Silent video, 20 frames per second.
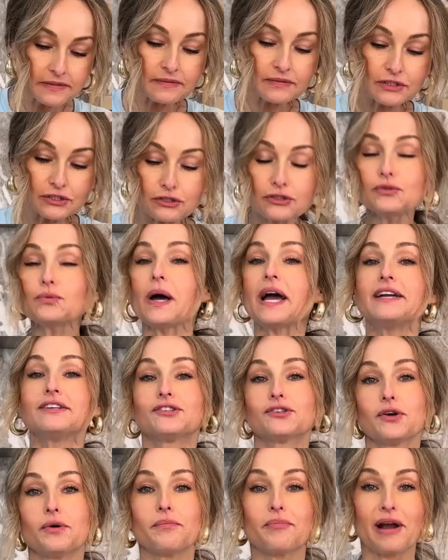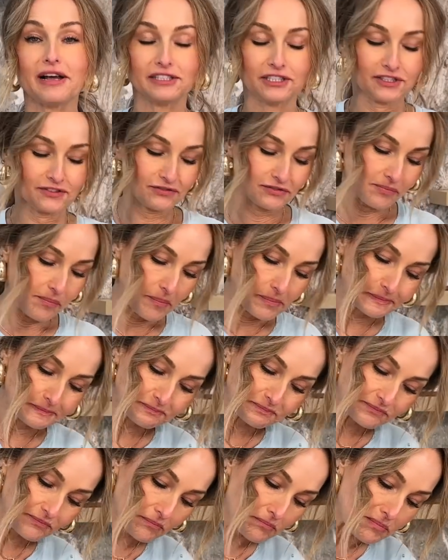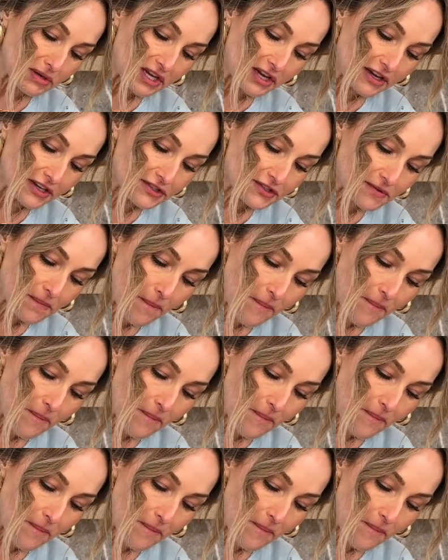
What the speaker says: This is why it's so impressive, because